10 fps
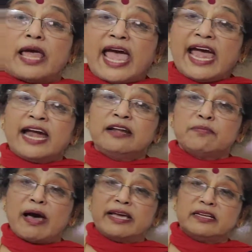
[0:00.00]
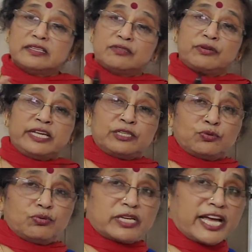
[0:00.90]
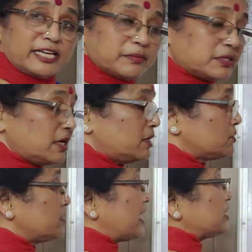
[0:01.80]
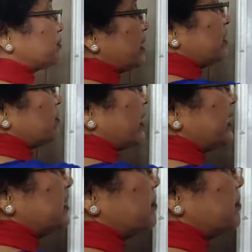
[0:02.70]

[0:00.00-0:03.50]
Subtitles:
add minus 3 2 times. So that's why you write